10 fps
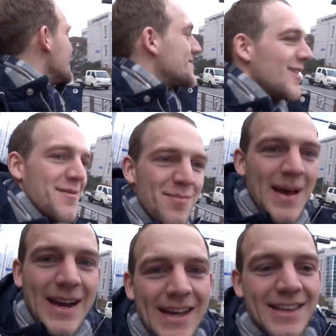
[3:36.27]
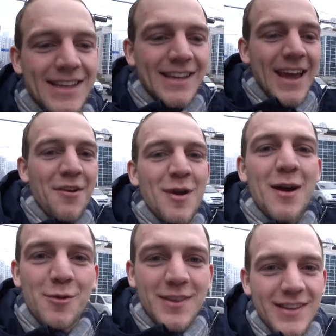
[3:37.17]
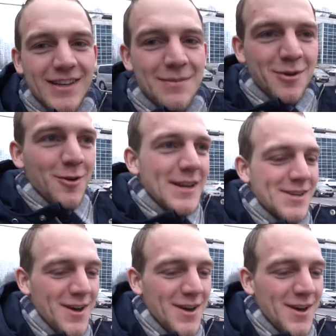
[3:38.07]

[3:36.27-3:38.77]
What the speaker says: So I'm back at the area with the immigration